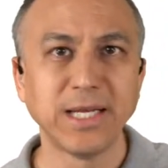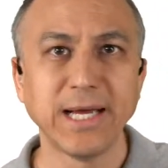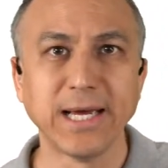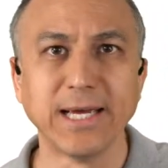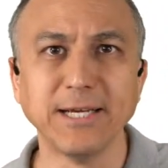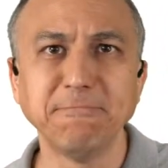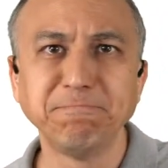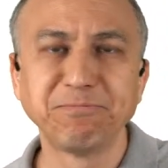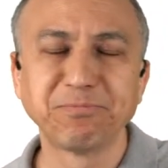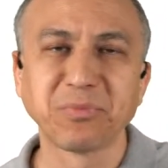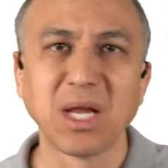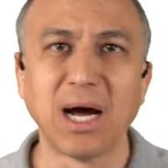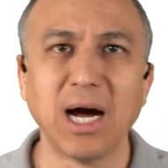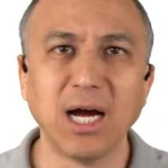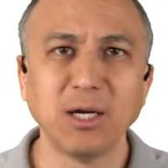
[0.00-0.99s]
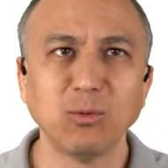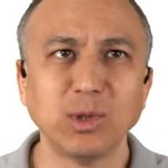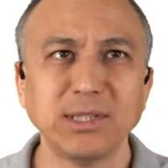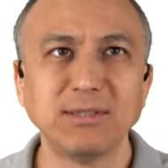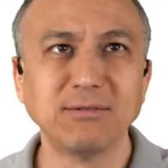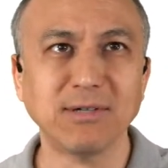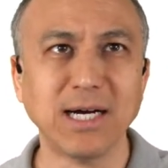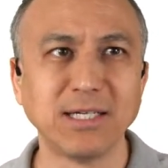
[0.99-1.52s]
Today, I
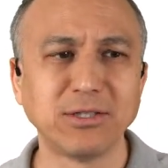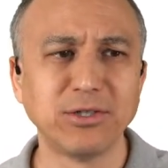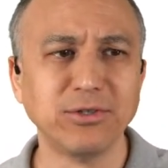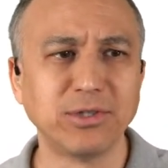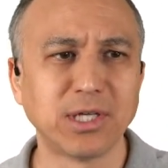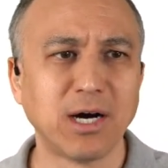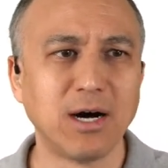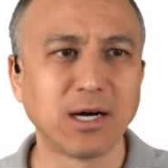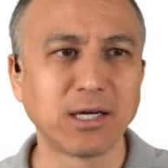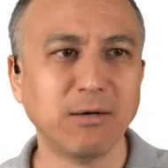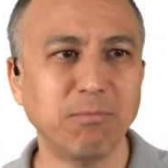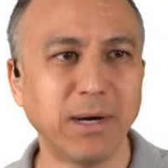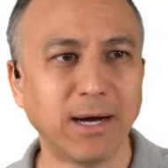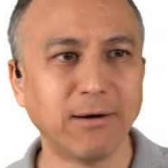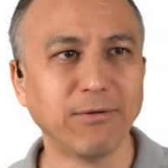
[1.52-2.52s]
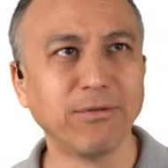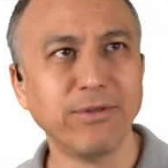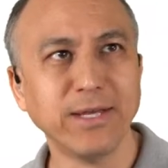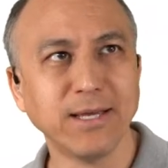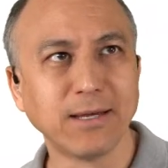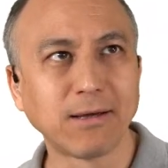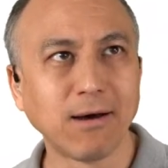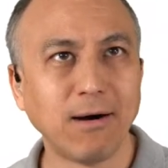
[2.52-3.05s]
would like to talk
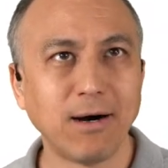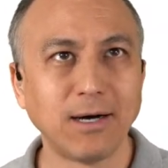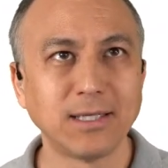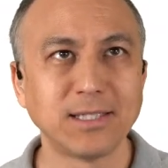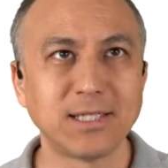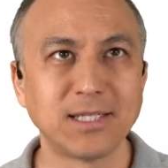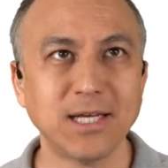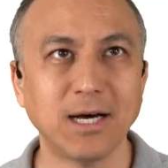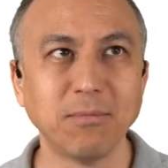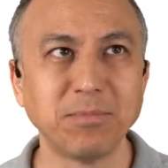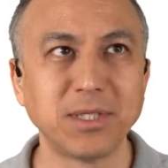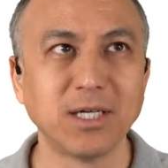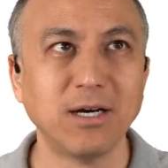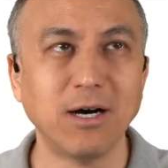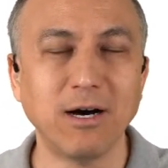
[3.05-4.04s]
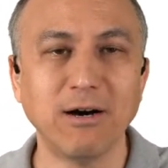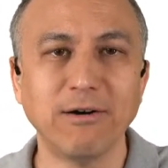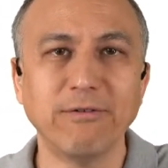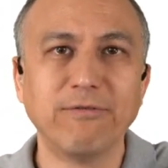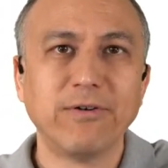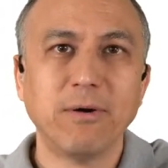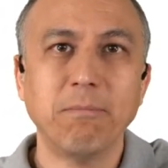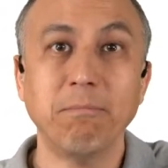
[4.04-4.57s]
about the concept
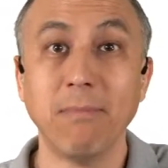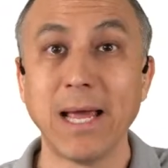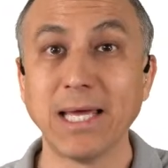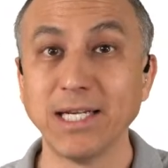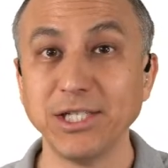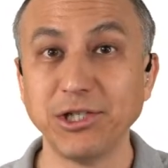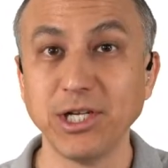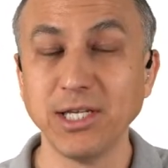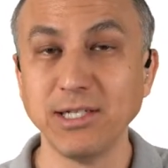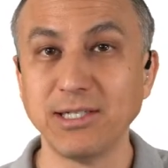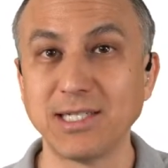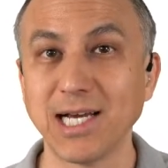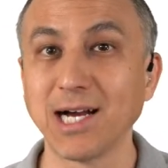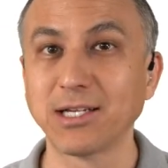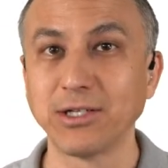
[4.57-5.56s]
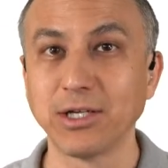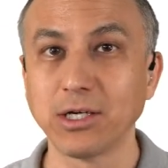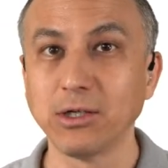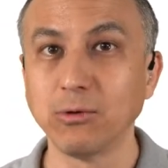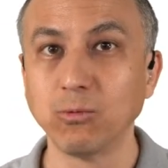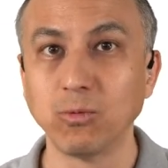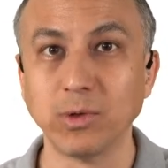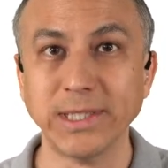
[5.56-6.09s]
of managing
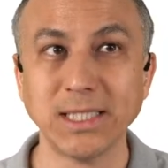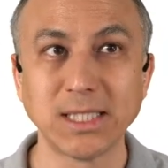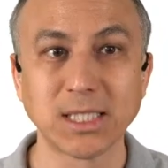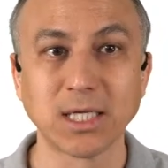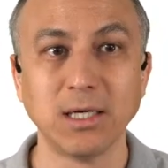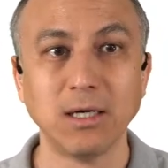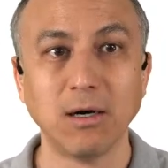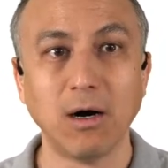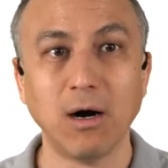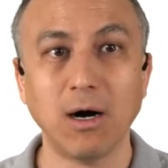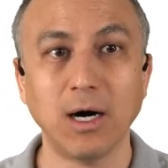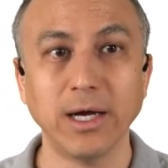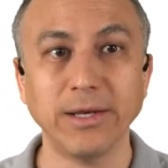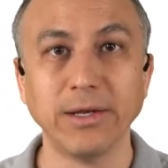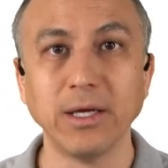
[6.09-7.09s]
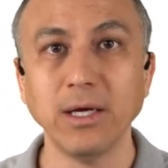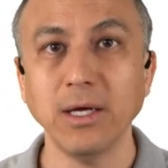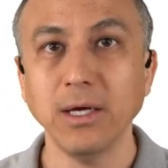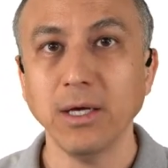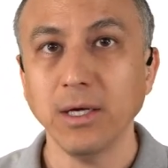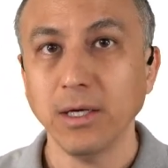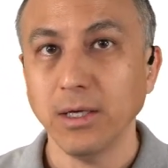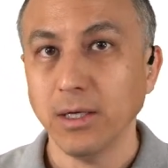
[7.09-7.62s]
technical risk on
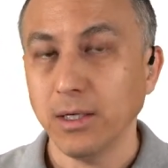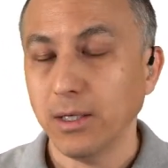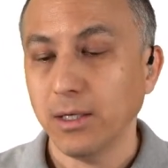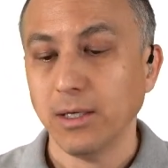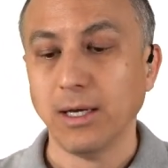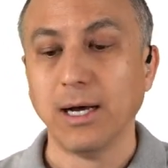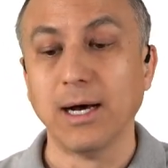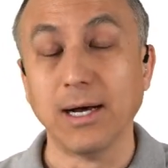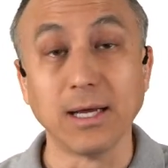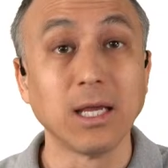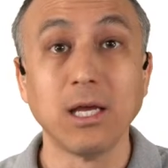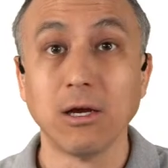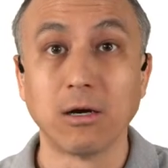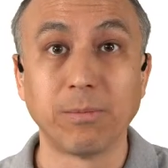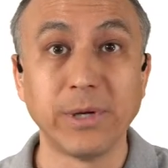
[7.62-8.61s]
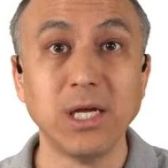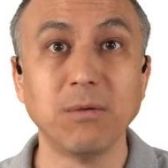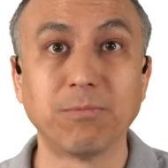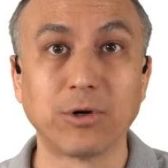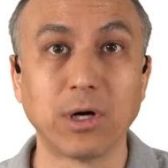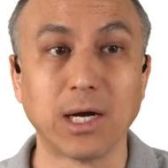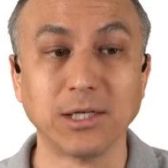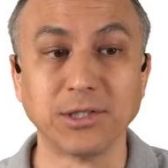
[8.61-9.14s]

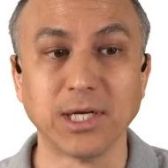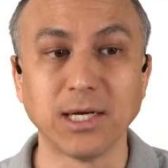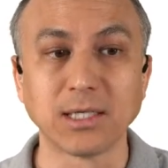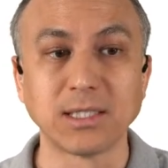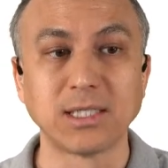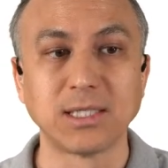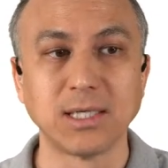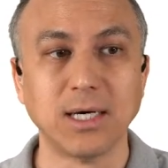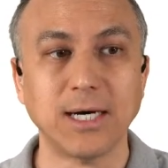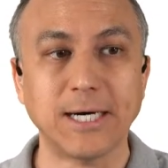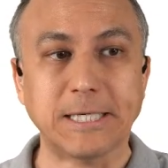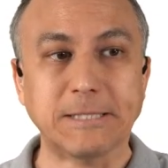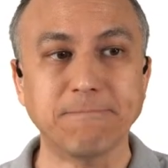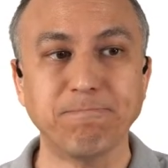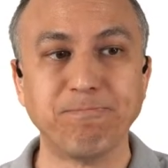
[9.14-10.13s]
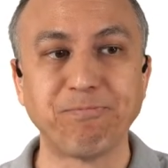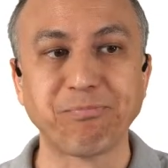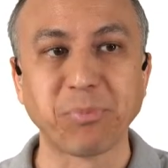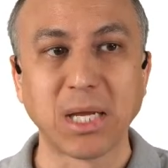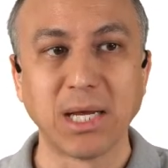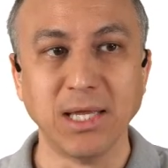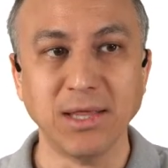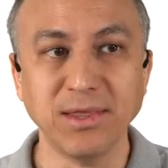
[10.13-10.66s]
ERP projects.
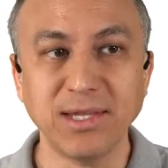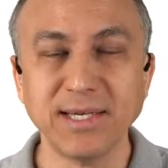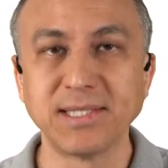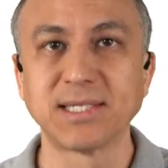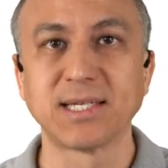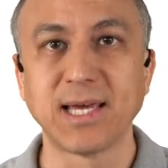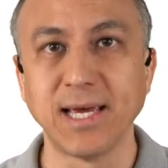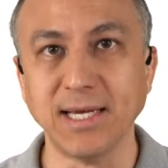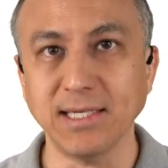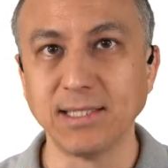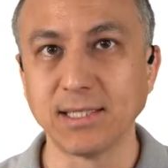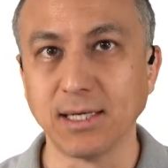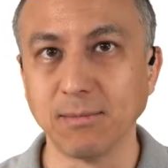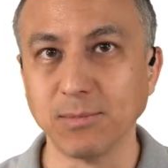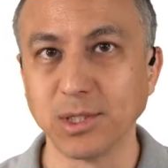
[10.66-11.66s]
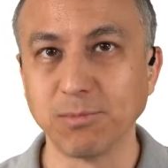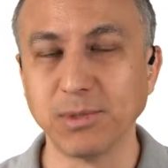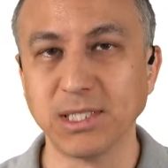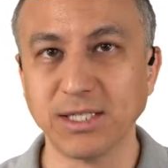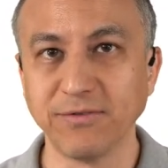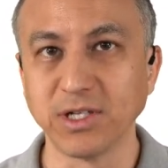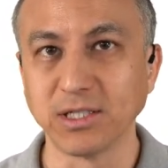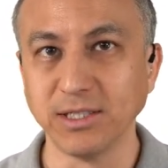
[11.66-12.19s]
In this case, I'm
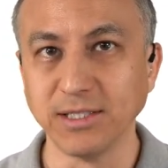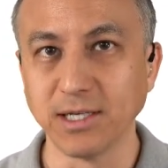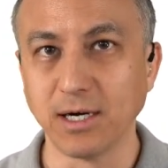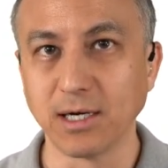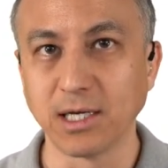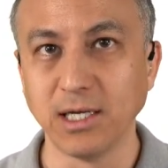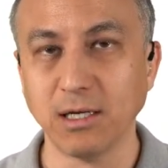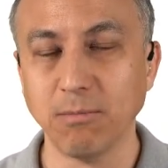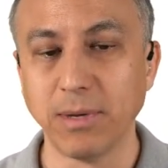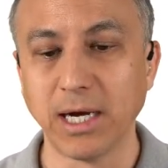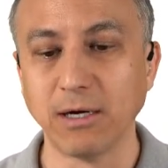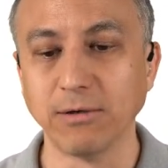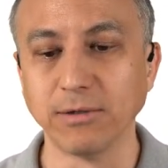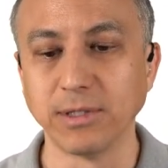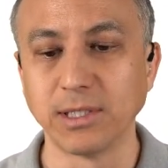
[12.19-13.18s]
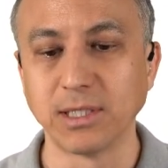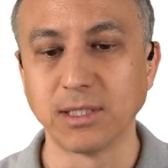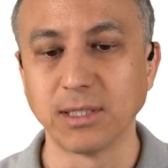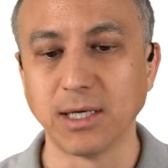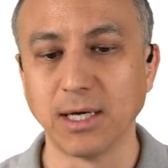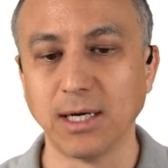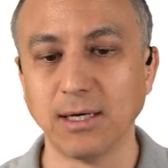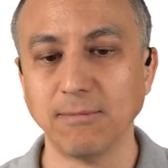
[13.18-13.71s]
specifically talking
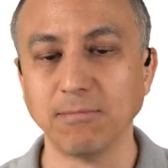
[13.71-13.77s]
about